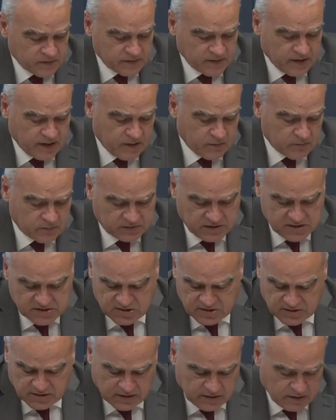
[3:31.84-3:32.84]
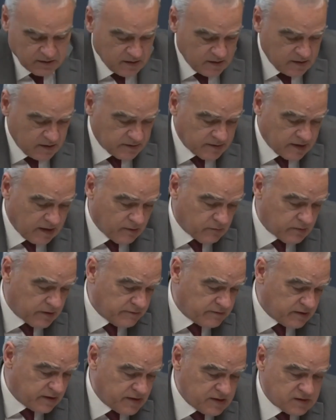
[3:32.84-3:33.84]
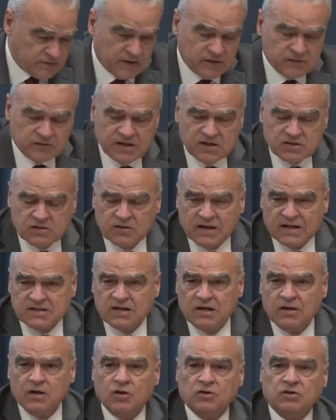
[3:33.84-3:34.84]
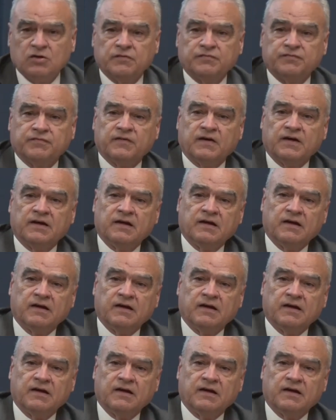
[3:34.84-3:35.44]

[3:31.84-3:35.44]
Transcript: Now, digital. Now, Viennese Foundation has a lot of